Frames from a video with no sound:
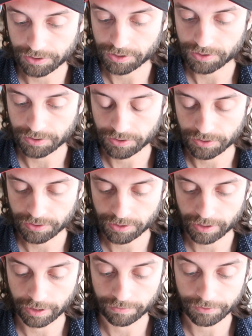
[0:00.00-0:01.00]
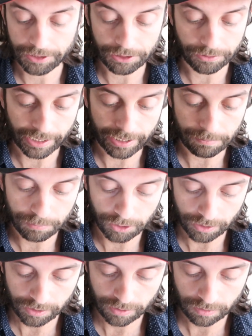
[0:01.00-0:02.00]
This is a video game
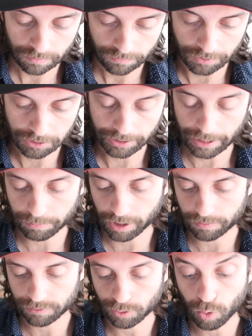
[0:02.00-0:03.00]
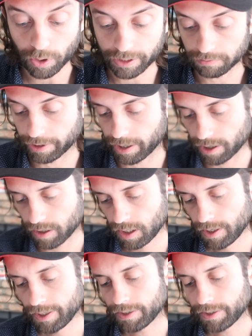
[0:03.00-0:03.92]
book, video game novel, quite rare.